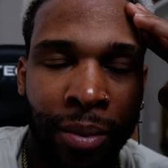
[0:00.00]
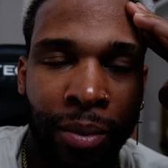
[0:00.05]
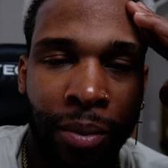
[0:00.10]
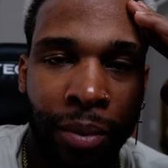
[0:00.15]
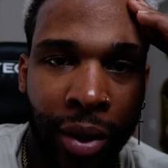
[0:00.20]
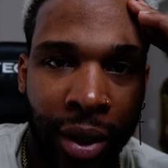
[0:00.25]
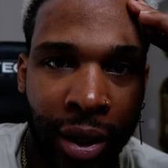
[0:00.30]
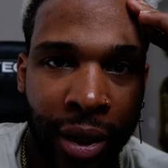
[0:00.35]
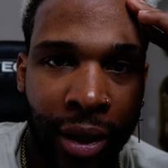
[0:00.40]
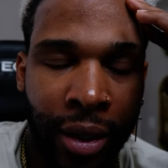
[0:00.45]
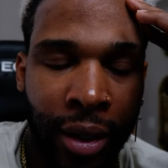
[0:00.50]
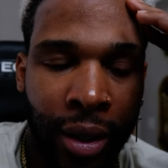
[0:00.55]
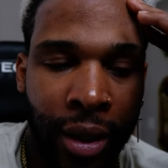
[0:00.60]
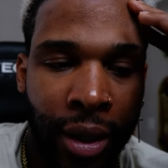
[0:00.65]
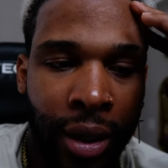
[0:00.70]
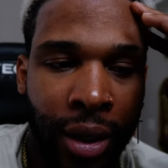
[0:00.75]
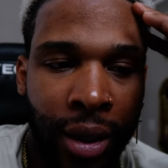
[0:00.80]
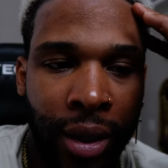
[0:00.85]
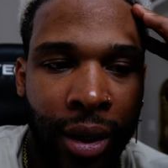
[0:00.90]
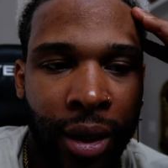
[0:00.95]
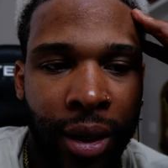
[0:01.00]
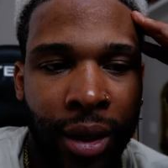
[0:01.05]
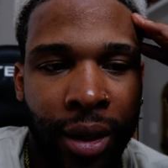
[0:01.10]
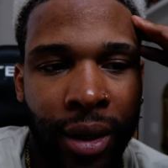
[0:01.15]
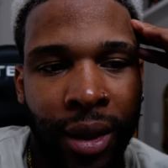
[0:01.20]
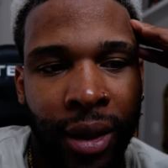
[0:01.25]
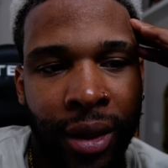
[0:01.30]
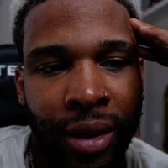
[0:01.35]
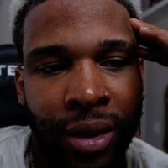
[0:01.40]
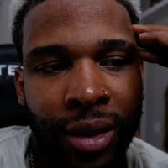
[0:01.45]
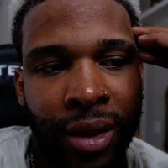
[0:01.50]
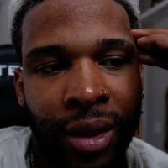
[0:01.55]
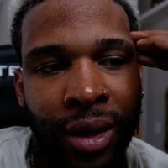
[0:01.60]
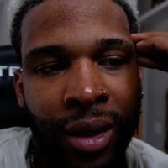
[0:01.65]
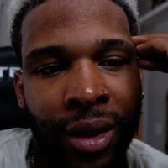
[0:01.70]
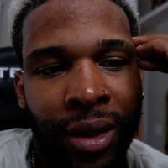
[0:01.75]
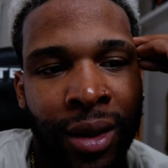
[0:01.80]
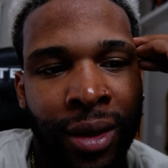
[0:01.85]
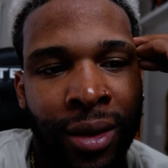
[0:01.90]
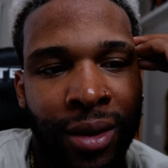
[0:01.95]
but it's
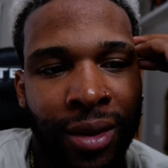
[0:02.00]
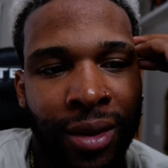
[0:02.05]
uh